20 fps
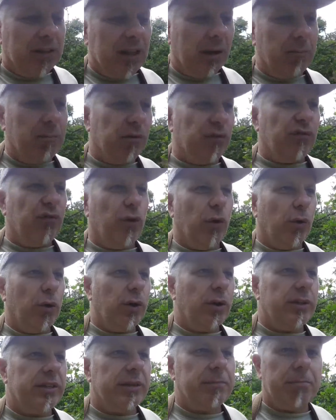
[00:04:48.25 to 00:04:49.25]
the number
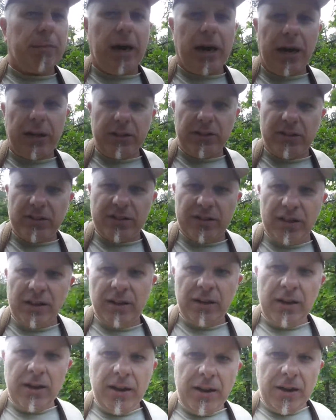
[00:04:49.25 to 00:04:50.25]
4 demands
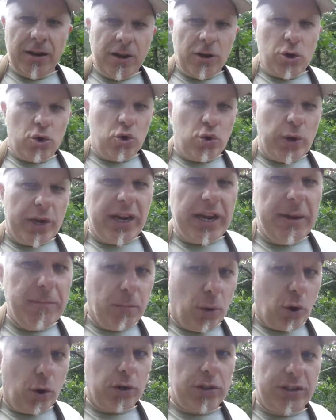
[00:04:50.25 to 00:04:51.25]
really
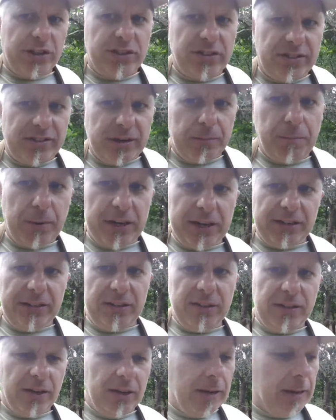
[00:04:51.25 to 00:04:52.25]
more
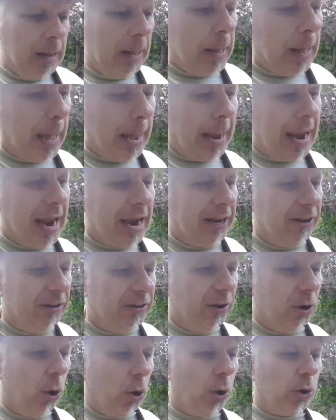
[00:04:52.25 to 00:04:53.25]
disciplined
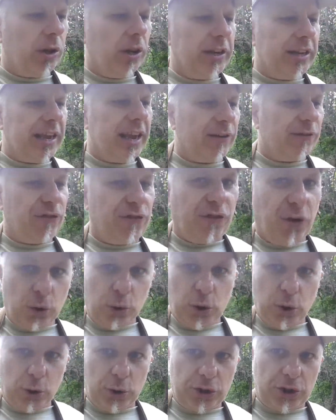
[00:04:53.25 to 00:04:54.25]
and orderly and
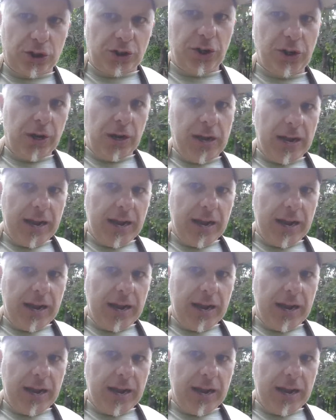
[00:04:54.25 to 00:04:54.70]
focused